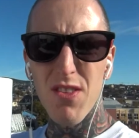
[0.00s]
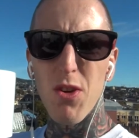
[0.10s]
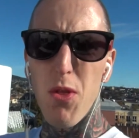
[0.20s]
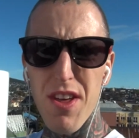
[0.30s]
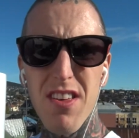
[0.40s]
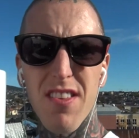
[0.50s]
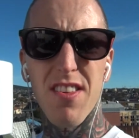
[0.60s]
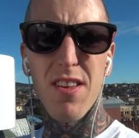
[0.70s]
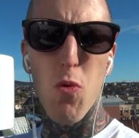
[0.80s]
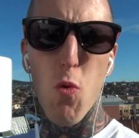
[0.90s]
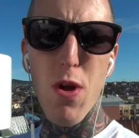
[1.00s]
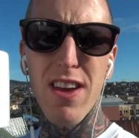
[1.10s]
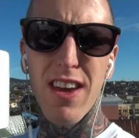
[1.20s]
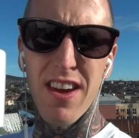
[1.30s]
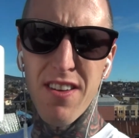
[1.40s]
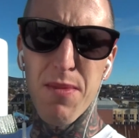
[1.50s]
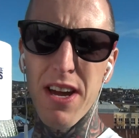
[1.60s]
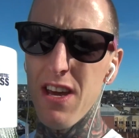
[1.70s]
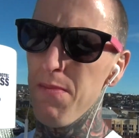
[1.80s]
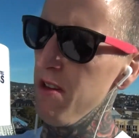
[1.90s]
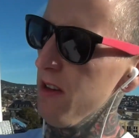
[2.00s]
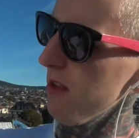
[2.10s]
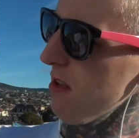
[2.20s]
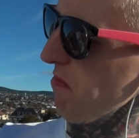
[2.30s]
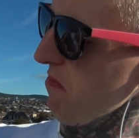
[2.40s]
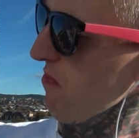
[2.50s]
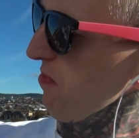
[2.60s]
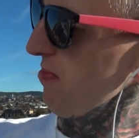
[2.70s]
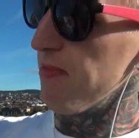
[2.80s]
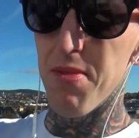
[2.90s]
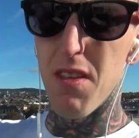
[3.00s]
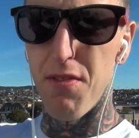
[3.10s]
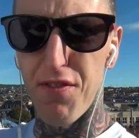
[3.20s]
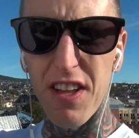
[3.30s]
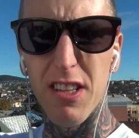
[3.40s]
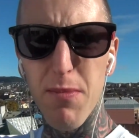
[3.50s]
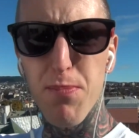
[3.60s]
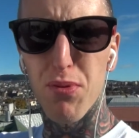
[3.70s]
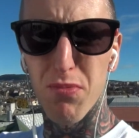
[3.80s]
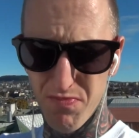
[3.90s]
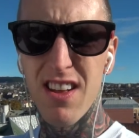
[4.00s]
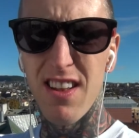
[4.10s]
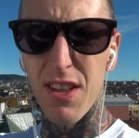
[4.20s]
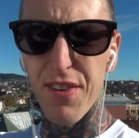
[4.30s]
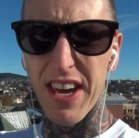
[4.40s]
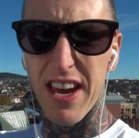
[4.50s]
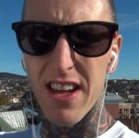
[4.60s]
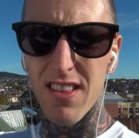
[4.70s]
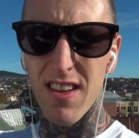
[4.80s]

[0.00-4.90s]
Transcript: So this weekend, my name is Philip, living at